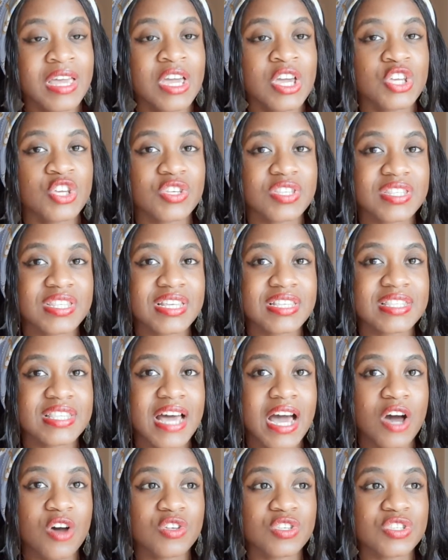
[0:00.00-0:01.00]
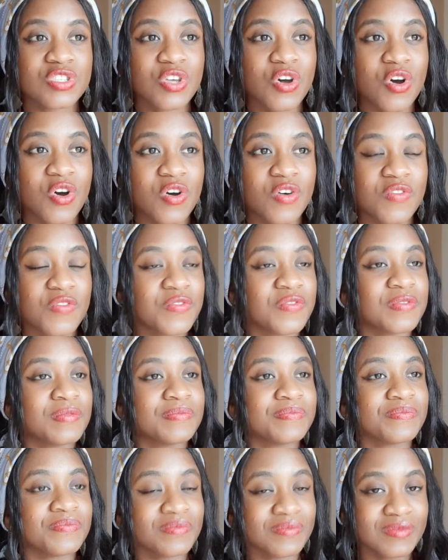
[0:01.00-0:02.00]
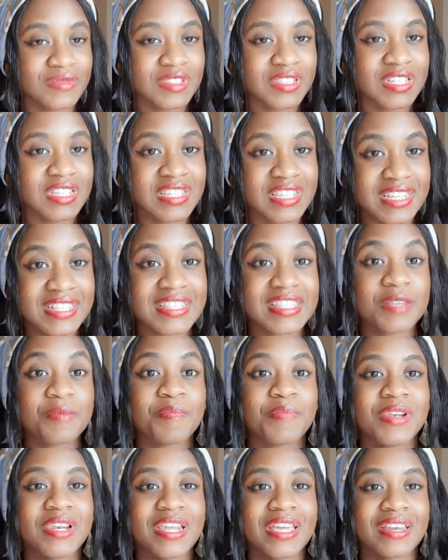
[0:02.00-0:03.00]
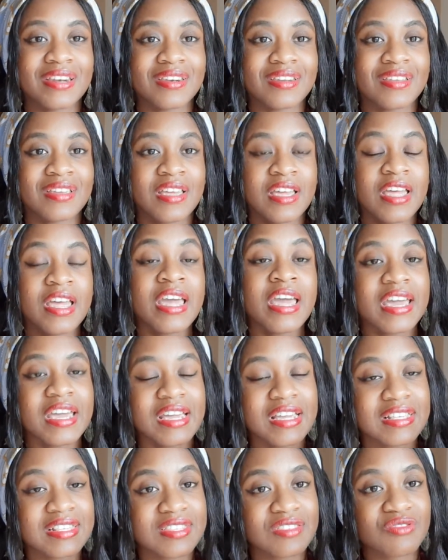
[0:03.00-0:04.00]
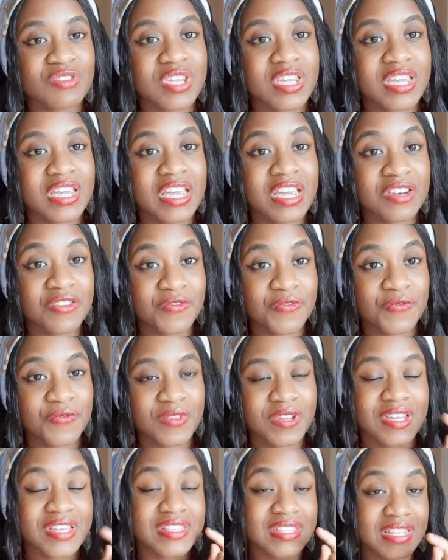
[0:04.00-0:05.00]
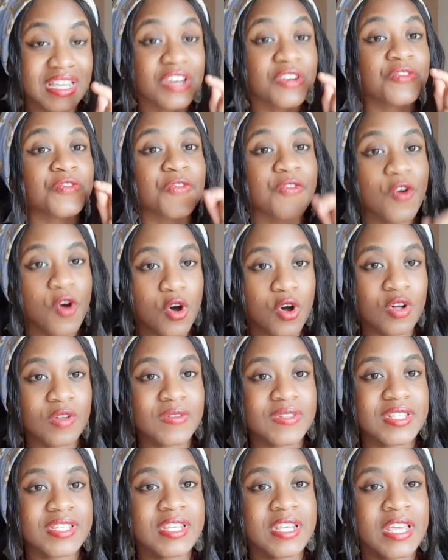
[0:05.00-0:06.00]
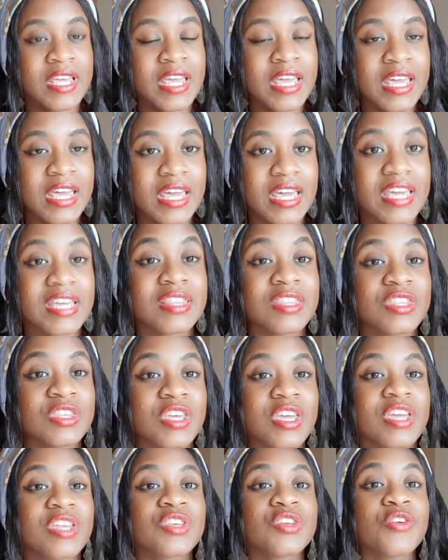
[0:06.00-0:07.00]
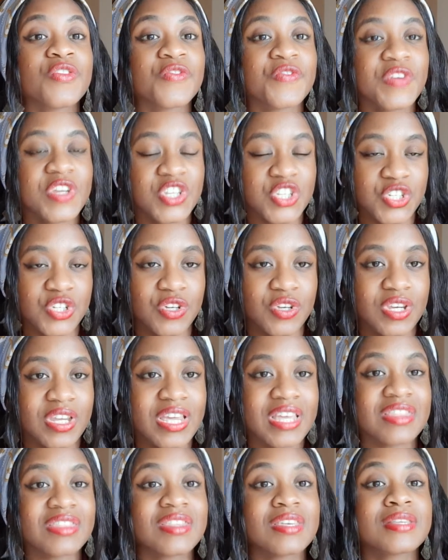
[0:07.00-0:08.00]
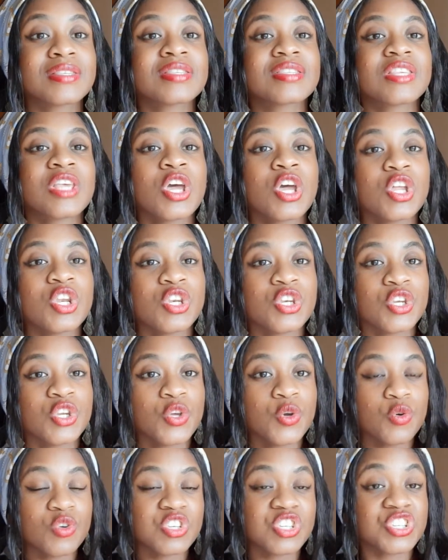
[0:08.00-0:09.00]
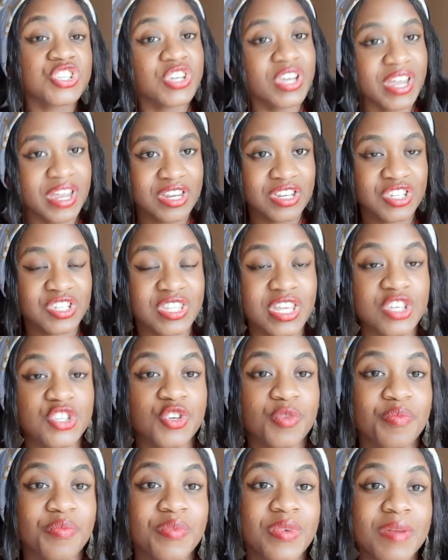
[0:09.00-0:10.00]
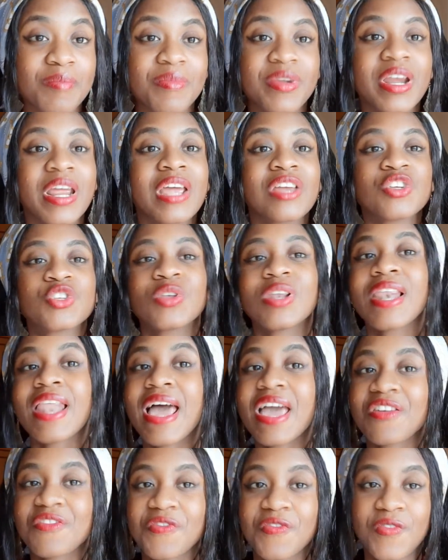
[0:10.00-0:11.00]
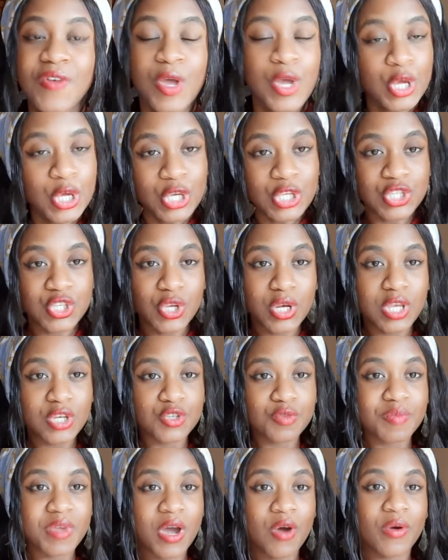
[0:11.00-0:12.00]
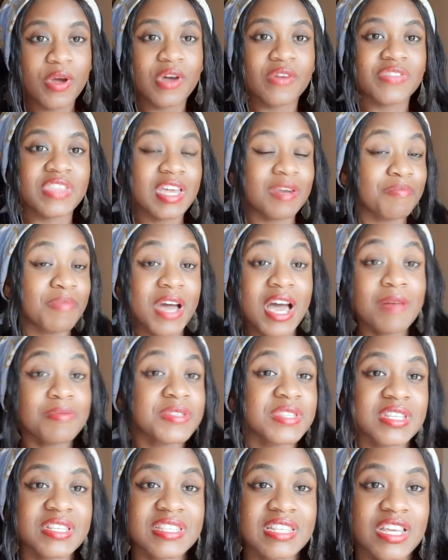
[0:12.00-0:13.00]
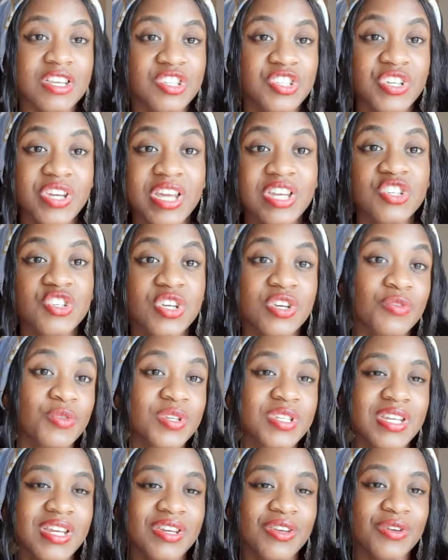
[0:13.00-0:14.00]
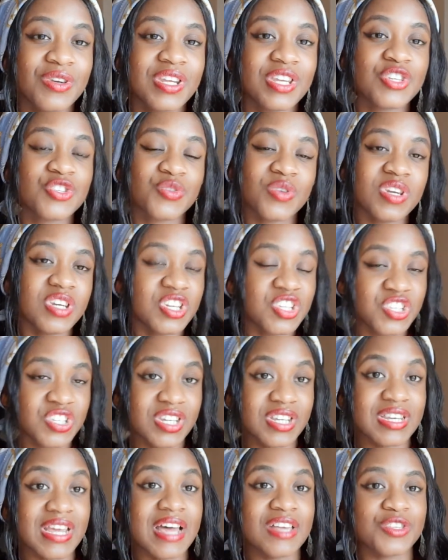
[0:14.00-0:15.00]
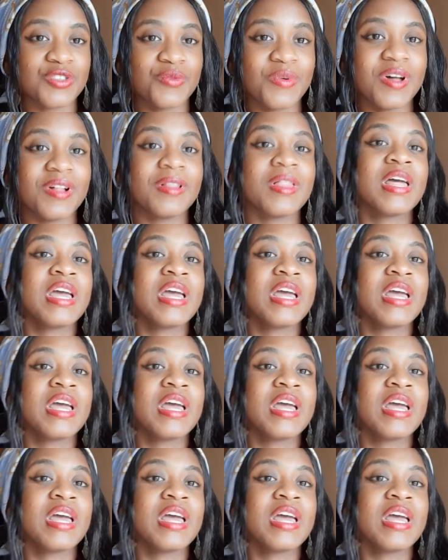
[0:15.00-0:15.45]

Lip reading: your sixth house of discipline is involved in your vision, in this new change that you're bringing to life. So you need to be aware of that. Perhaps there's a change in routine you need to initiate as well.